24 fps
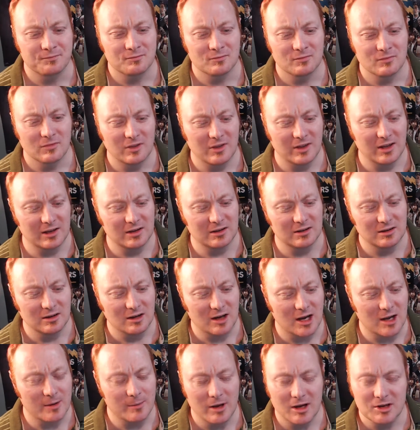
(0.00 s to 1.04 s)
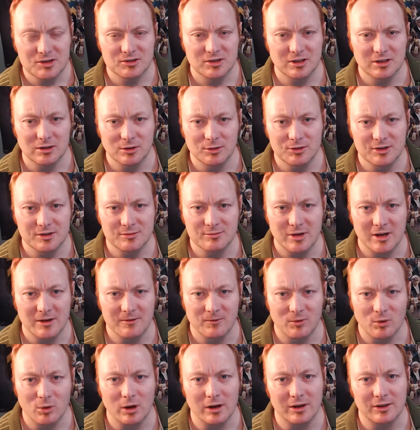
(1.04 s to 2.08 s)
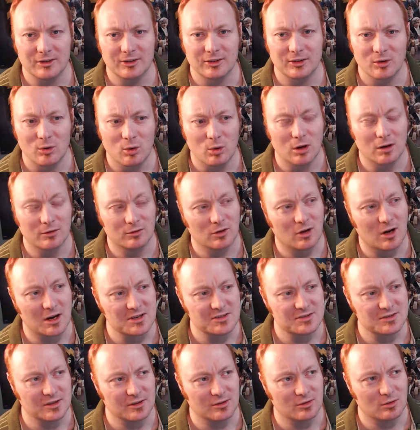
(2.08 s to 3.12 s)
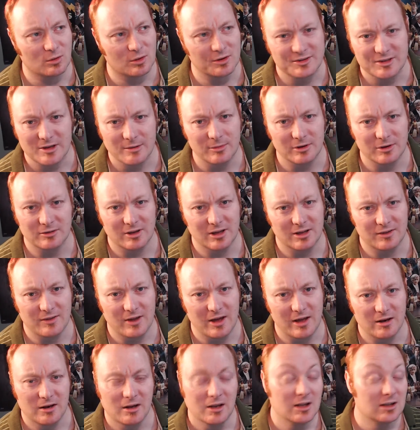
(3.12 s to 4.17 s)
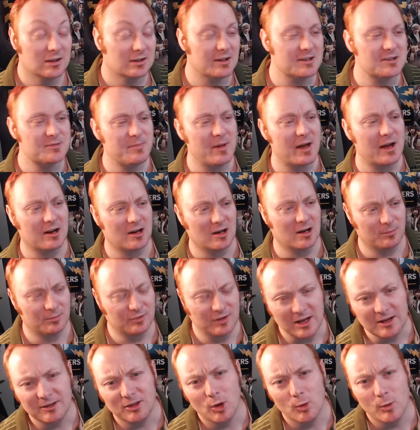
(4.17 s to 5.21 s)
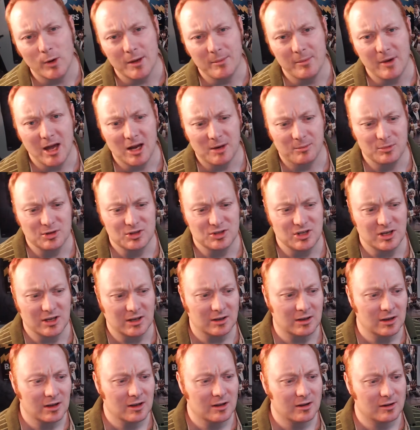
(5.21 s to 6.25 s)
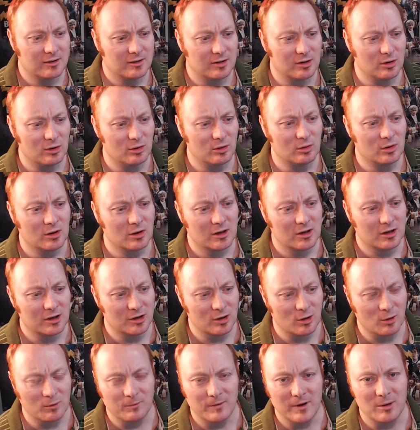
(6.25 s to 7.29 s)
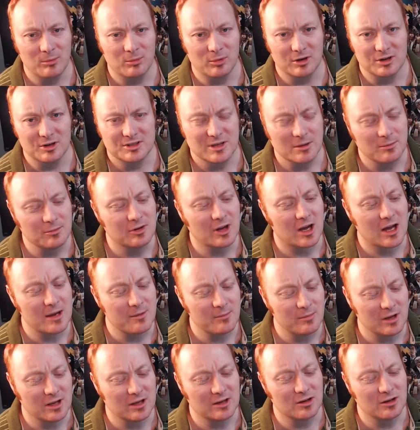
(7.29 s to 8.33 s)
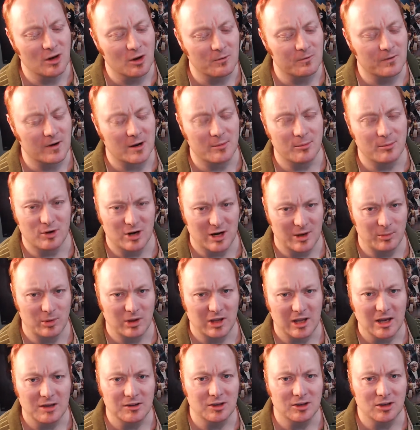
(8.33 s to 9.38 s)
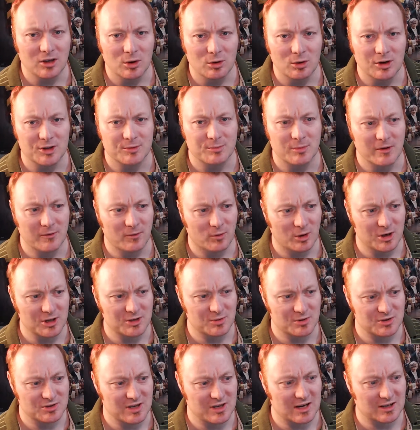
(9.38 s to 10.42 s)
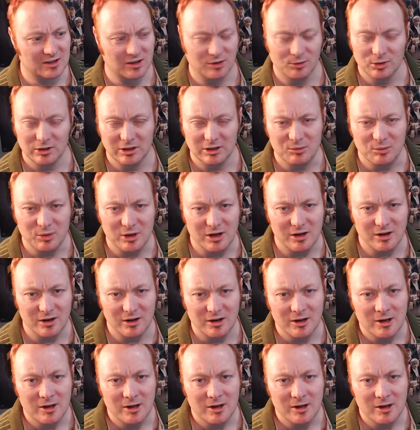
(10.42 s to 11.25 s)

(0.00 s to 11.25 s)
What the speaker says: that I'm actually losing my voice, or I've lost it, or something like that. Let's back up. Take the Wayback Machine to November. Sometime in November, I began to notice my voice was acting really weird,